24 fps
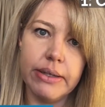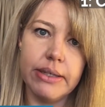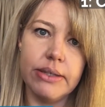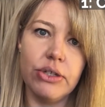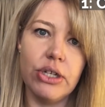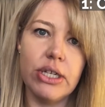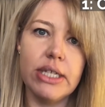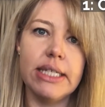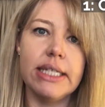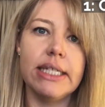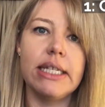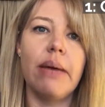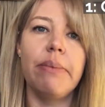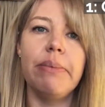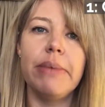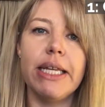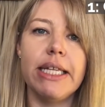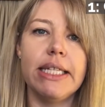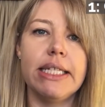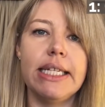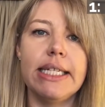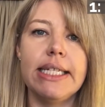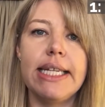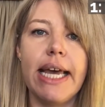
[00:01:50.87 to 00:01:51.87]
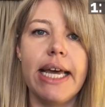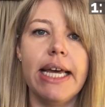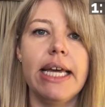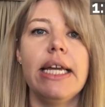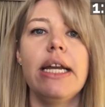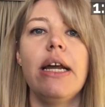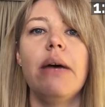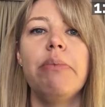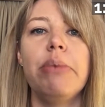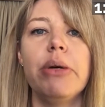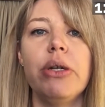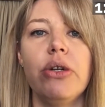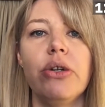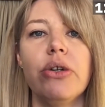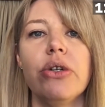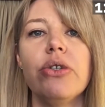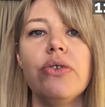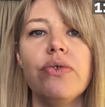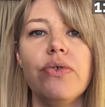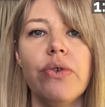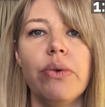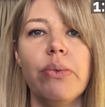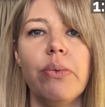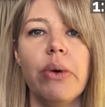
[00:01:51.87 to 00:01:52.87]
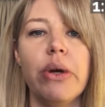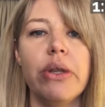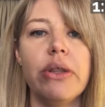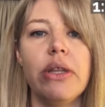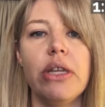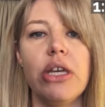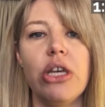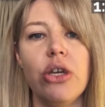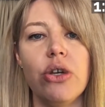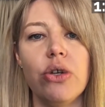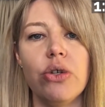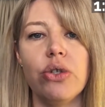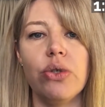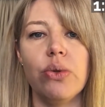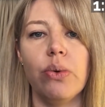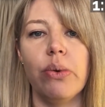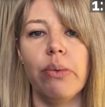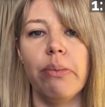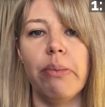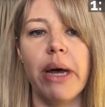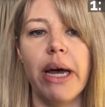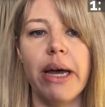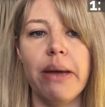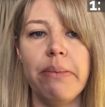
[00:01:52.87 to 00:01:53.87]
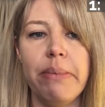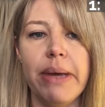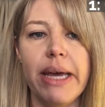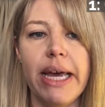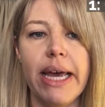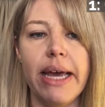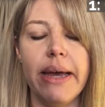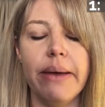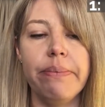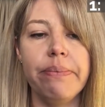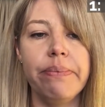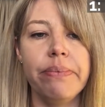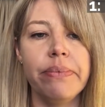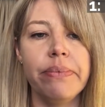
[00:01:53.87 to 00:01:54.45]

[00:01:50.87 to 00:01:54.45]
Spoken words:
Just something to take it up a notch from what the usual might be.